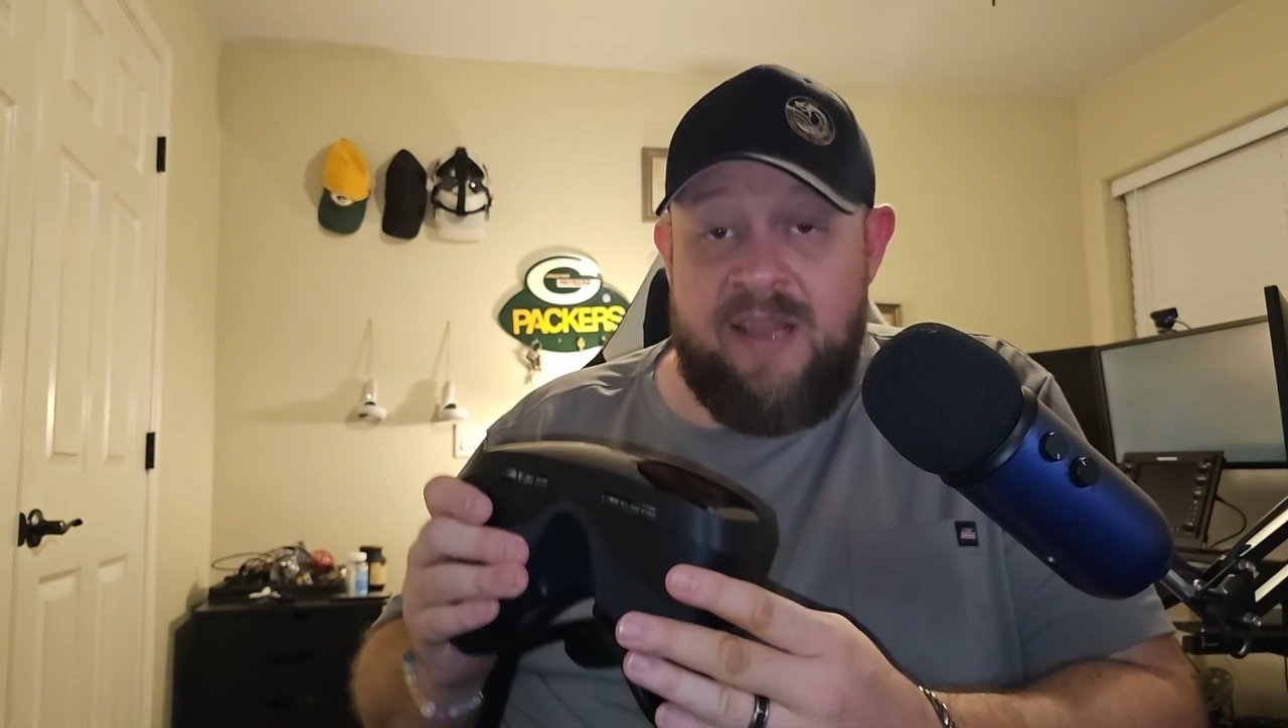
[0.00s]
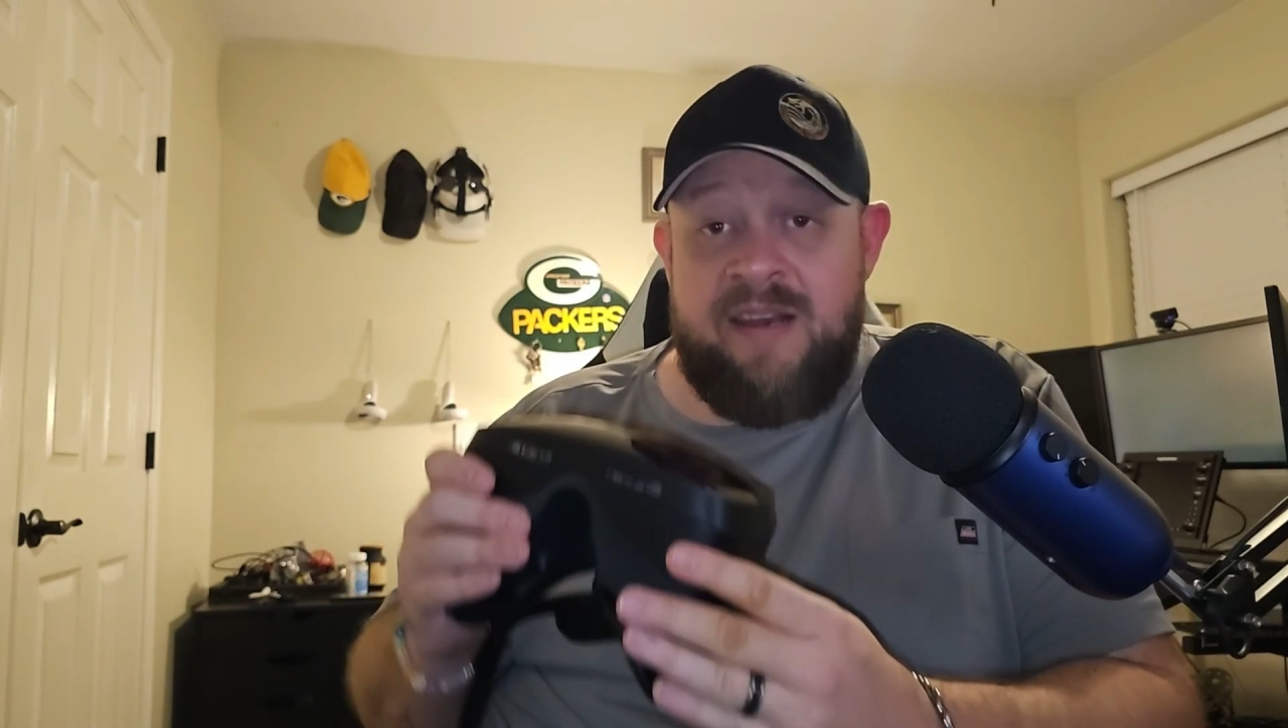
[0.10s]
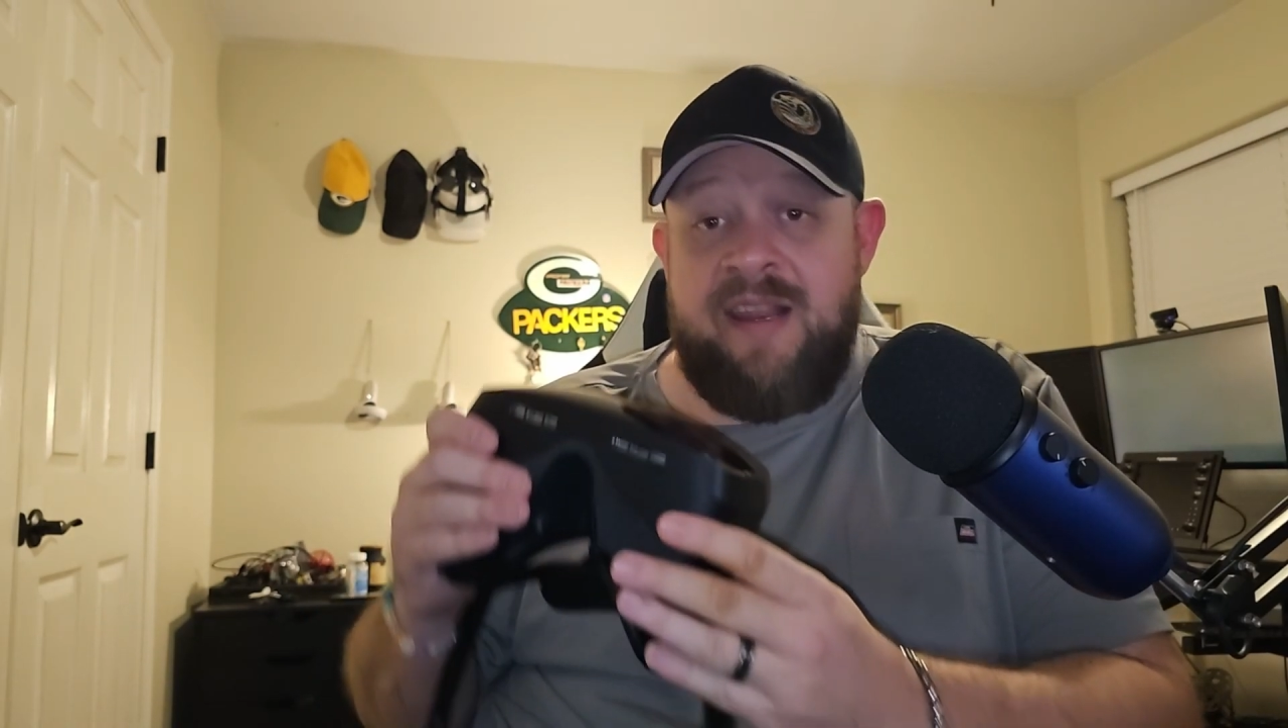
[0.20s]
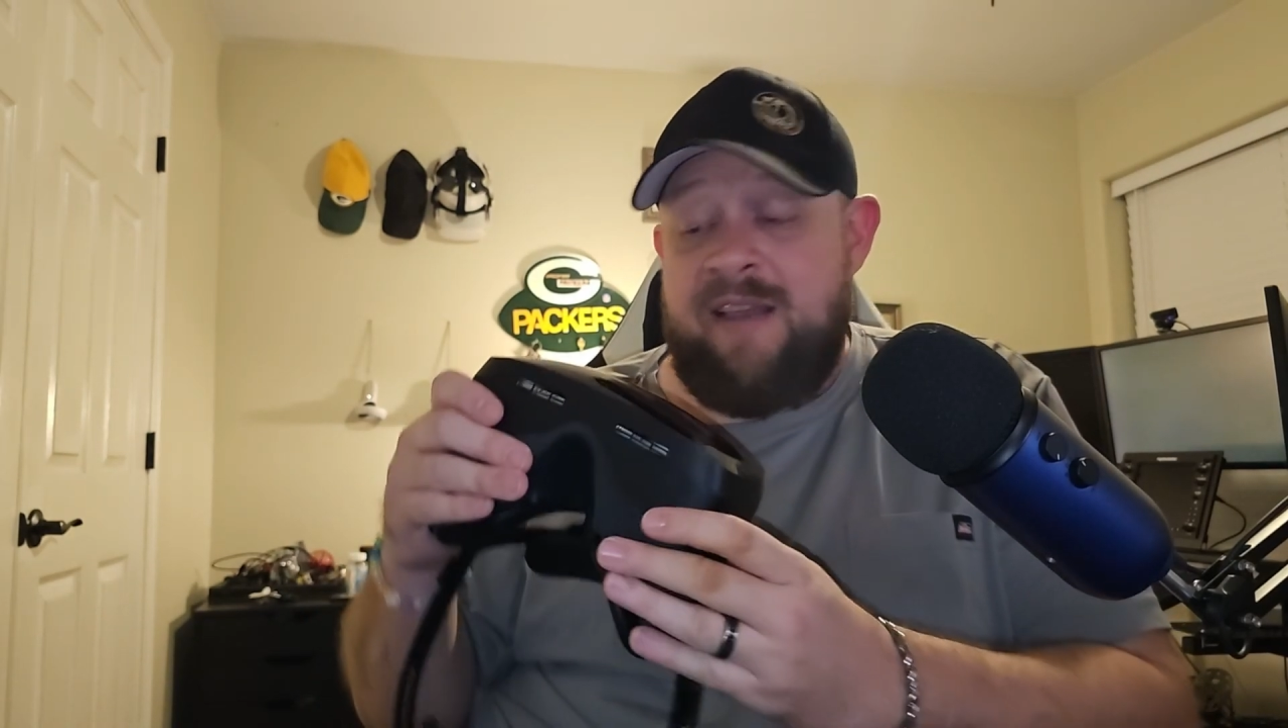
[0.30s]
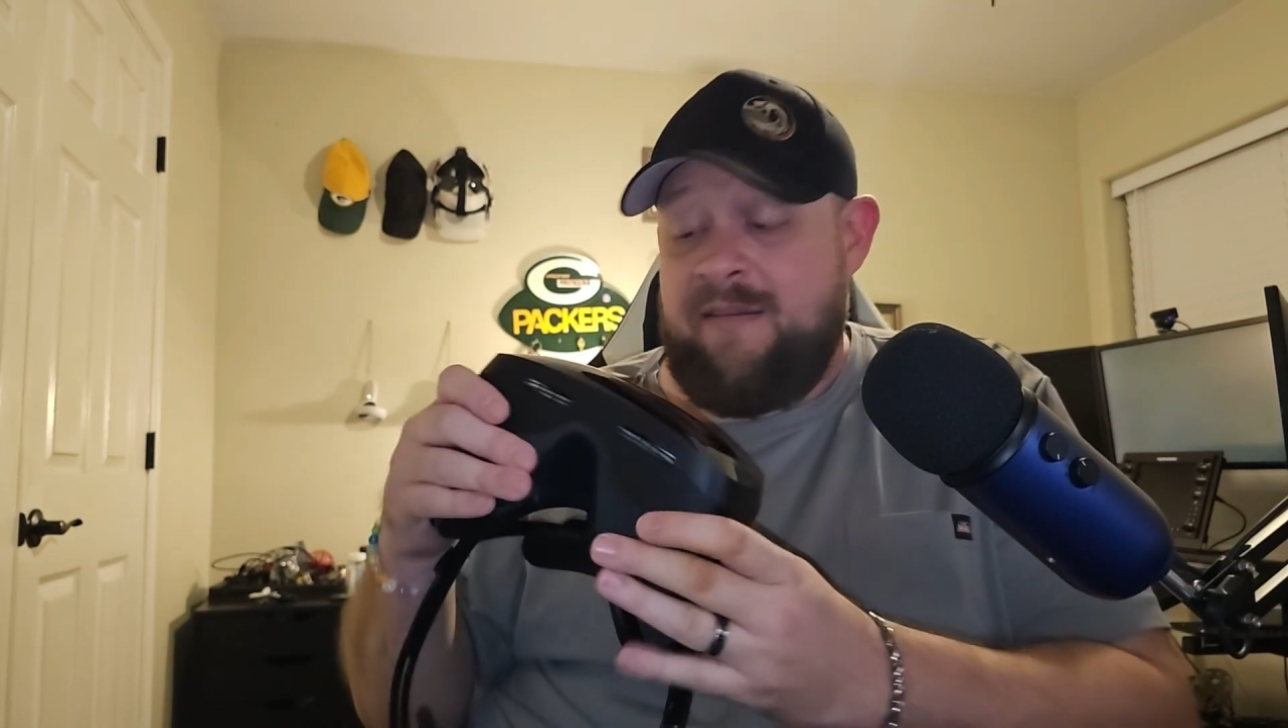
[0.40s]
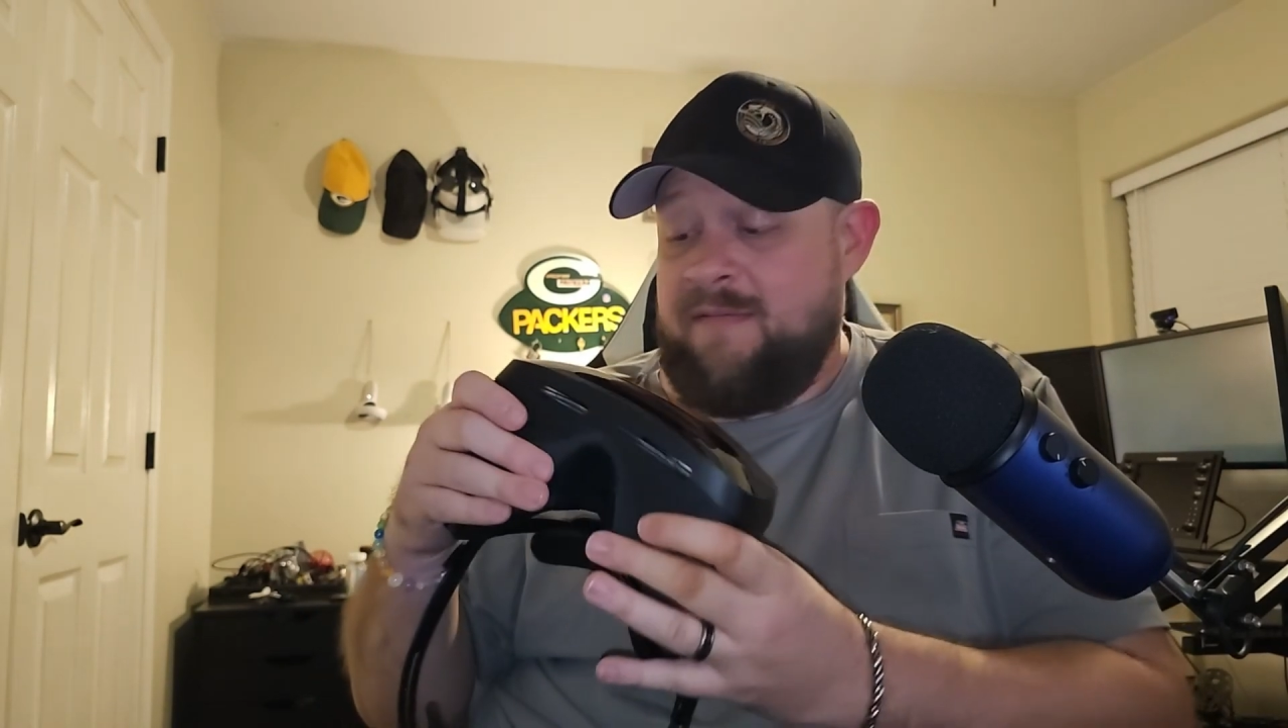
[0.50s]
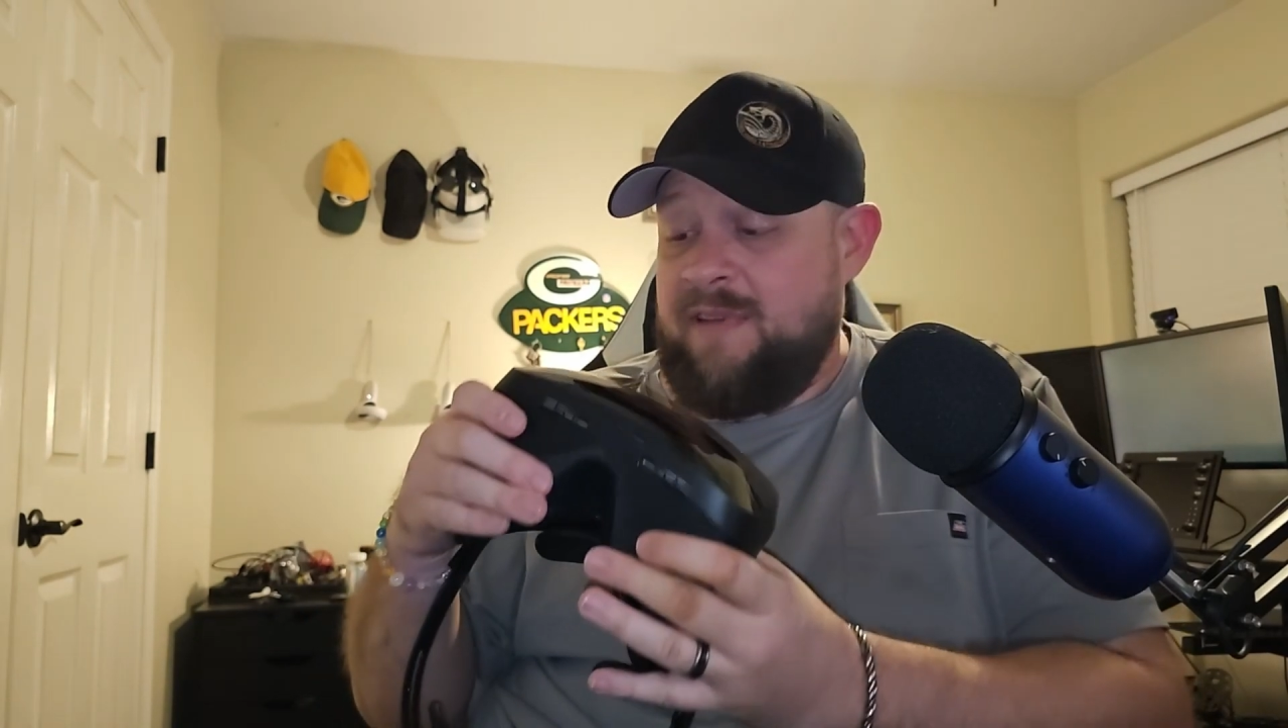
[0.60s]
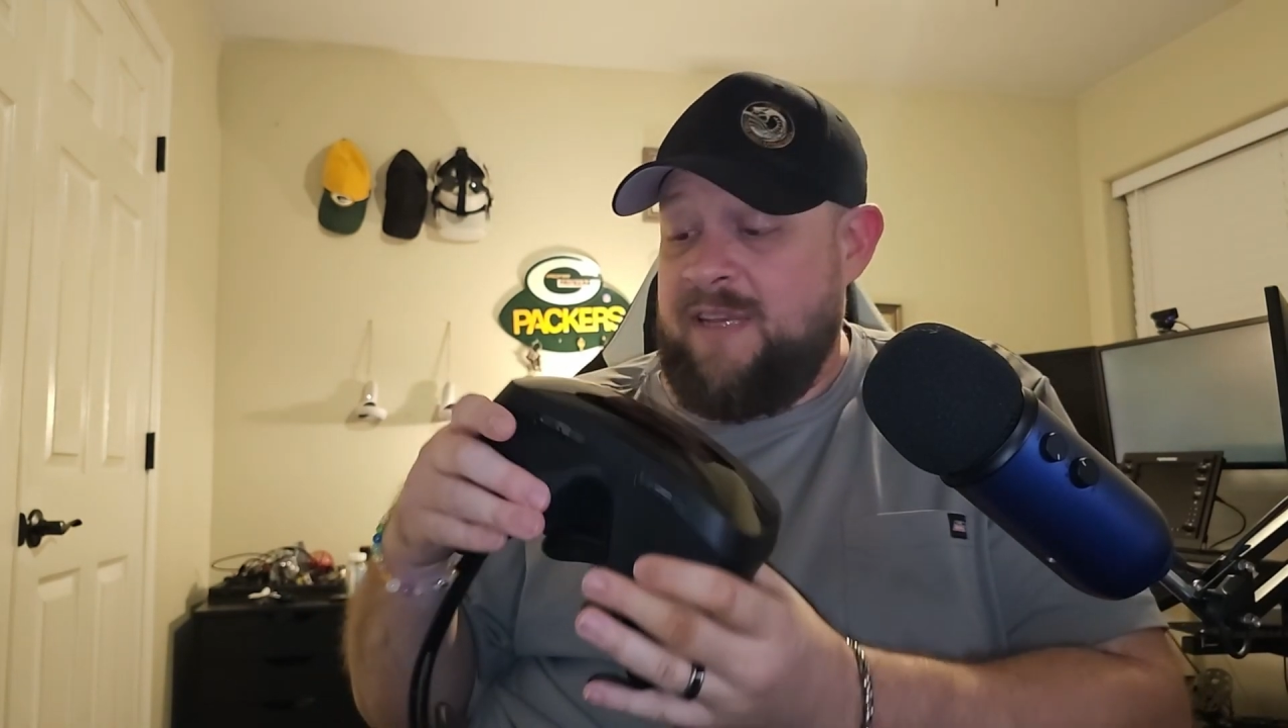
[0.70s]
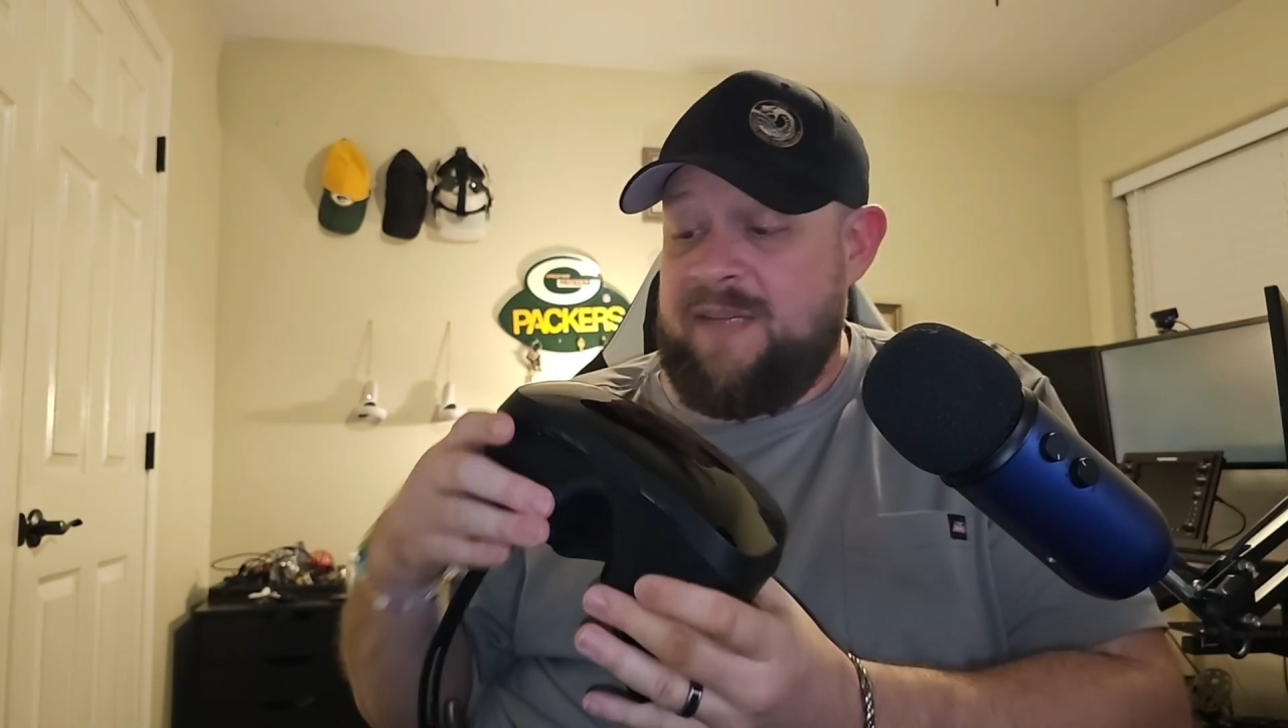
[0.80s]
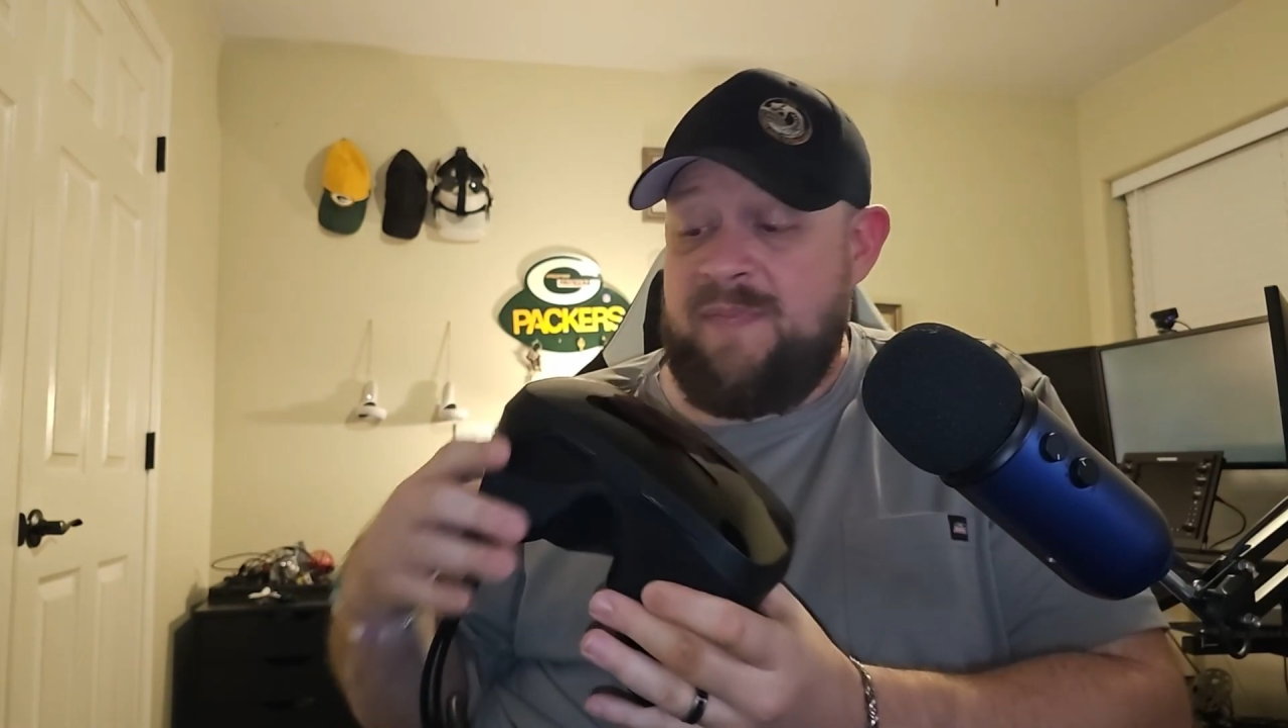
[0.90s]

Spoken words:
Now, let's